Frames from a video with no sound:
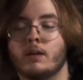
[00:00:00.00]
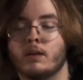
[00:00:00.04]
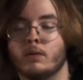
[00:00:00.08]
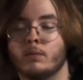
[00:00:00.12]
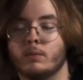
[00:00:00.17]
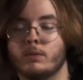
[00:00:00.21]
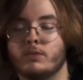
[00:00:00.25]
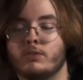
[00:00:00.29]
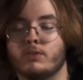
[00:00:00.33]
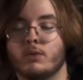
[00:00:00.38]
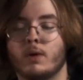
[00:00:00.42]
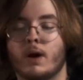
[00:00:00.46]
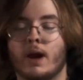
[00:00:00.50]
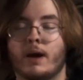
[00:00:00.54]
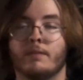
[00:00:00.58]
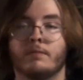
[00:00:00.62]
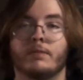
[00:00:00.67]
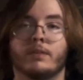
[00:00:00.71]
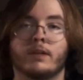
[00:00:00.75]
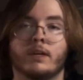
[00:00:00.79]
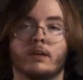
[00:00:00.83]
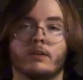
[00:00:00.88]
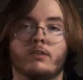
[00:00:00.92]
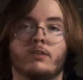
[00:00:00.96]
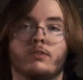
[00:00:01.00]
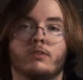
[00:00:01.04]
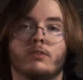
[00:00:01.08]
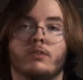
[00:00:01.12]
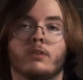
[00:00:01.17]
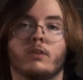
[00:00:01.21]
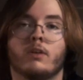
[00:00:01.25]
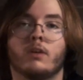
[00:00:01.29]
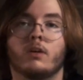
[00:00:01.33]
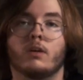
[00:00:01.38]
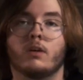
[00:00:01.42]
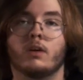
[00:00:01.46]
we still have this
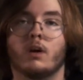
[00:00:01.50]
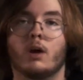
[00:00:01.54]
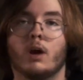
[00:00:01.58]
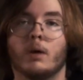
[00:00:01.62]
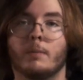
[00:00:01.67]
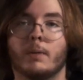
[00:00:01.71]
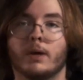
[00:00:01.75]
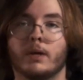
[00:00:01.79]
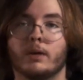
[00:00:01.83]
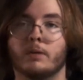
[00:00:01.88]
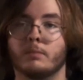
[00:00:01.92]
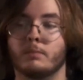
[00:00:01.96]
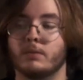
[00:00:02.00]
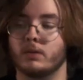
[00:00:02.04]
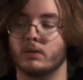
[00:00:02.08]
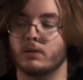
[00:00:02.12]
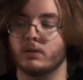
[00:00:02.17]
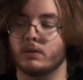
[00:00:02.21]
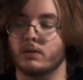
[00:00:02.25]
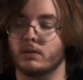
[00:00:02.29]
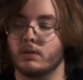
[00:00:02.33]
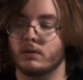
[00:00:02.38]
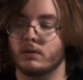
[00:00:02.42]
on my computer.